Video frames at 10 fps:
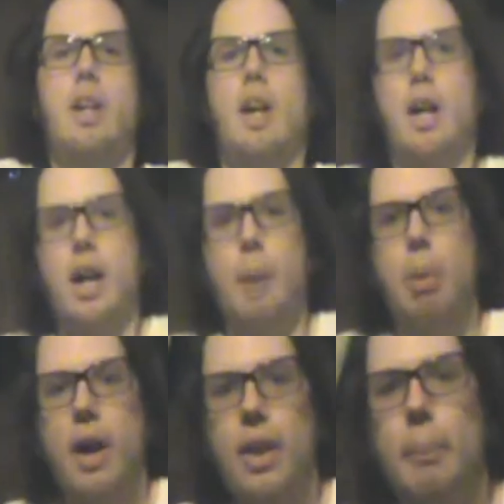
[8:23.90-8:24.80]

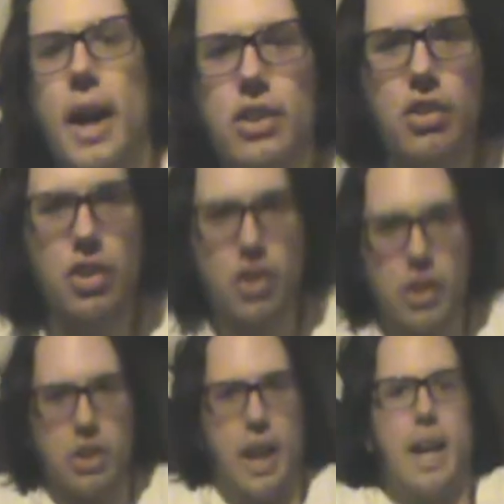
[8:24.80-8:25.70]
Part of the message
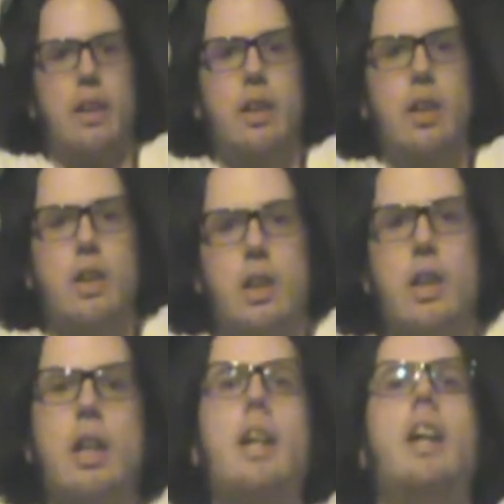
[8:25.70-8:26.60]
is that
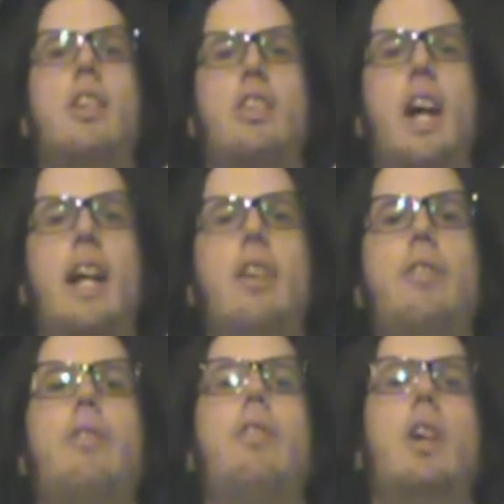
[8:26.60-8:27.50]
it's kind
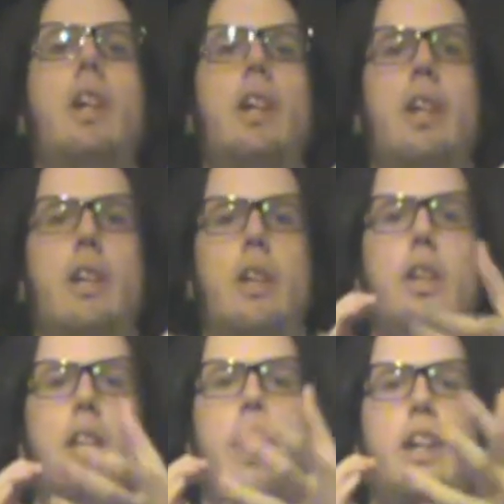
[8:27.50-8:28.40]
of
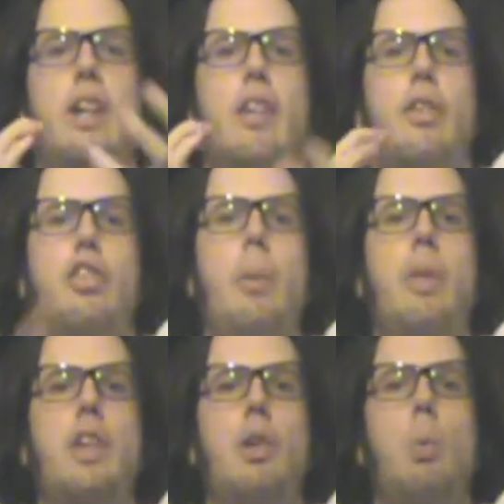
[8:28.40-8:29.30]
like if there's
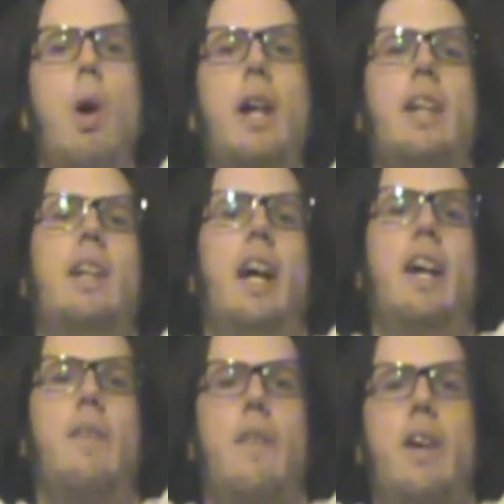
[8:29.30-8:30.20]
something you want in
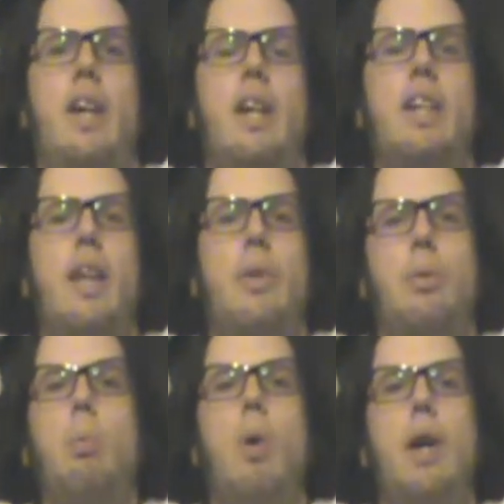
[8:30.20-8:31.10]
life, yet there's
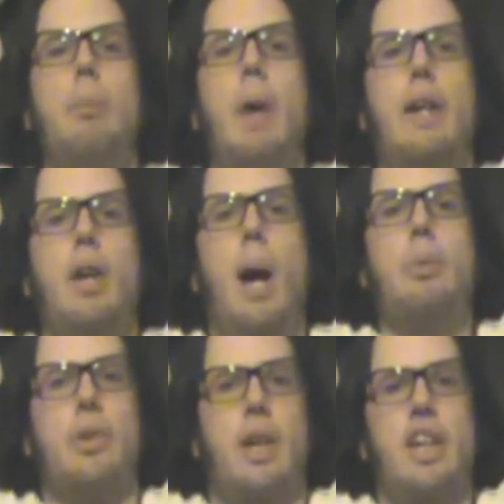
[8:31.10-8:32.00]
one minor
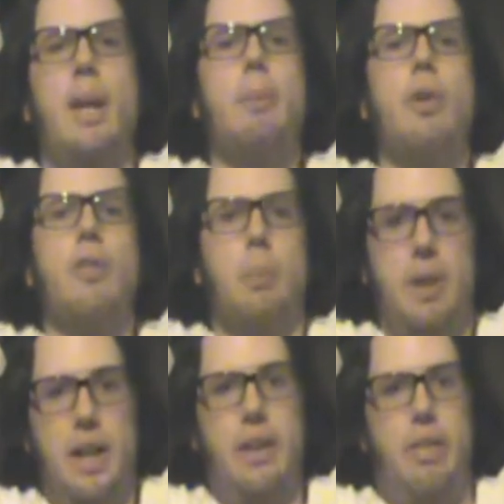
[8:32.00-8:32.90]
obstacle that keeps you from
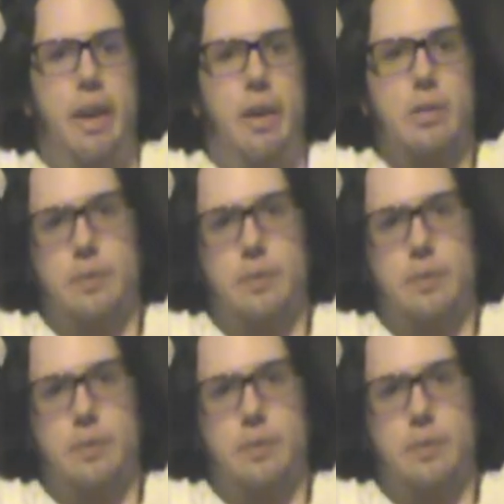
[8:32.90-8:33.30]
getting there.